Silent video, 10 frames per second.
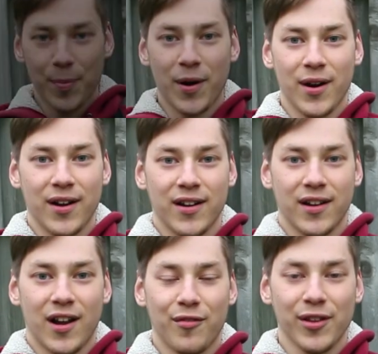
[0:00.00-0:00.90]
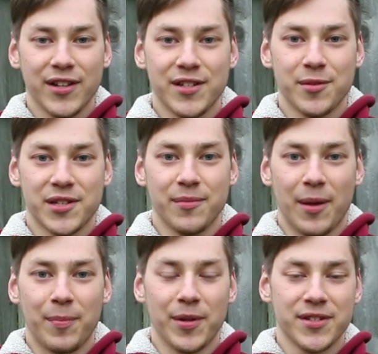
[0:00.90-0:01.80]
part of early them
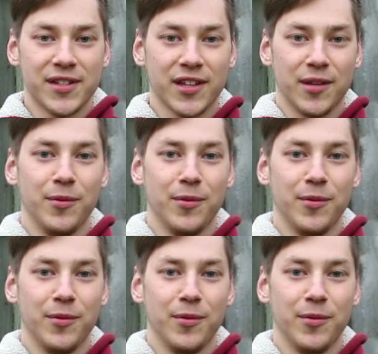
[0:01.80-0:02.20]
that builds into the